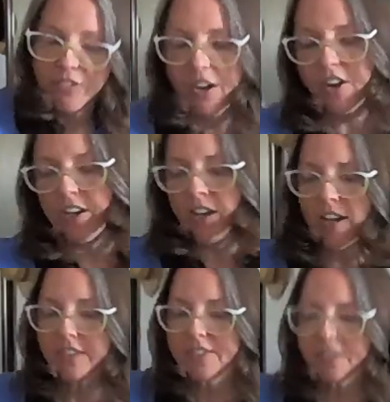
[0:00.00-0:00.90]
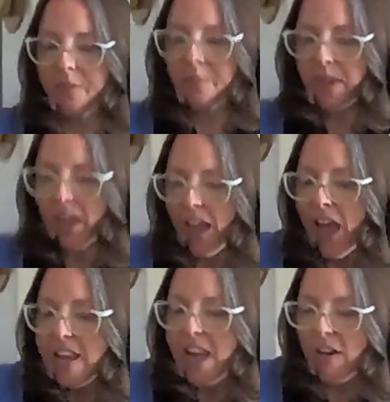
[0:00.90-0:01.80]
Very nice.
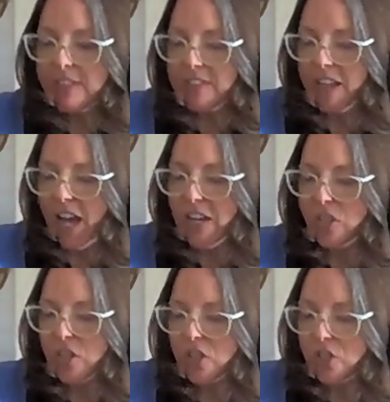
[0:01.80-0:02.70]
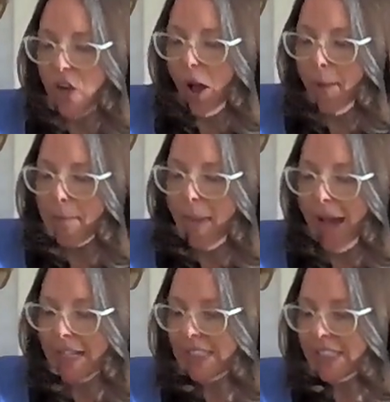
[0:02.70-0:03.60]
Now slide your jaw
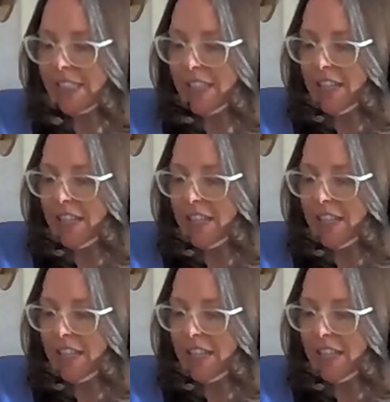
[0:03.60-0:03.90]
back.